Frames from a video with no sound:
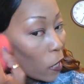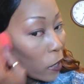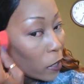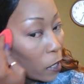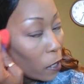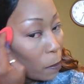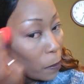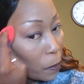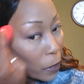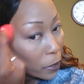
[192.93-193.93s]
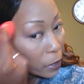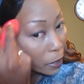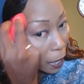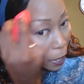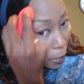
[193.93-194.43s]
and up and
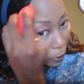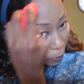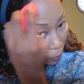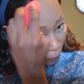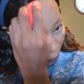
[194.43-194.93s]
side.